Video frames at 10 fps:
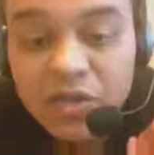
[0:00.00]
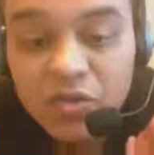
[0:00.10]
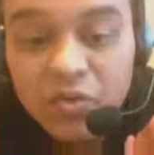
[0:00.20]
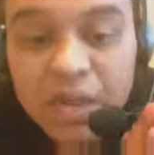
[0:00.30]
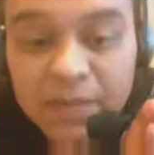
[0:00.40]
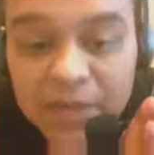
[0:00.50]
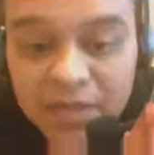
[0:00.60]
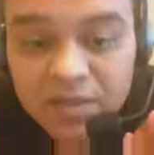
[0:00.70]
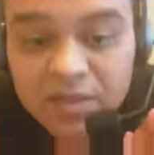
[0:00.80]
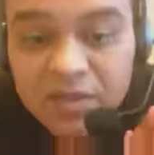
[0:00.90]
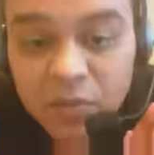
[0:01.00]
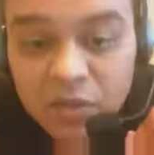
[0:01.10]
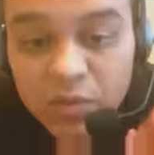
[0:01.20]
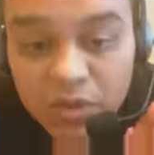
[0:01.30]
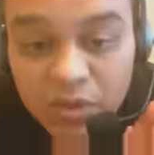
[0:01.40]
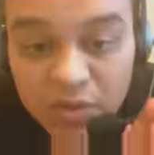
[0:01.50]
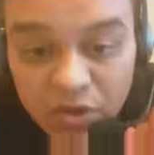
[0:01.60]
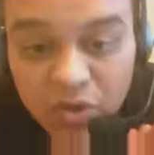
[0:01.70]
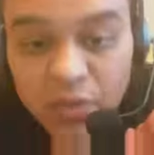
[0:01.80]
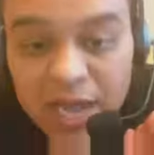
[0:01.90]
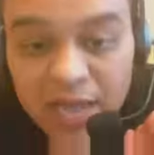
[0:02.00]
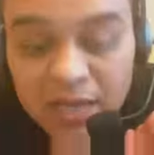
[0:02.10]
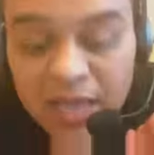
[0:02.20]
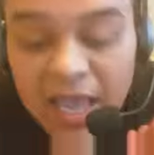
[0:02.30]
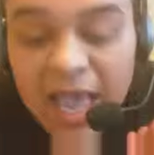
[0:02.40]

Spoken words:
that you will not be consistent with in your reality.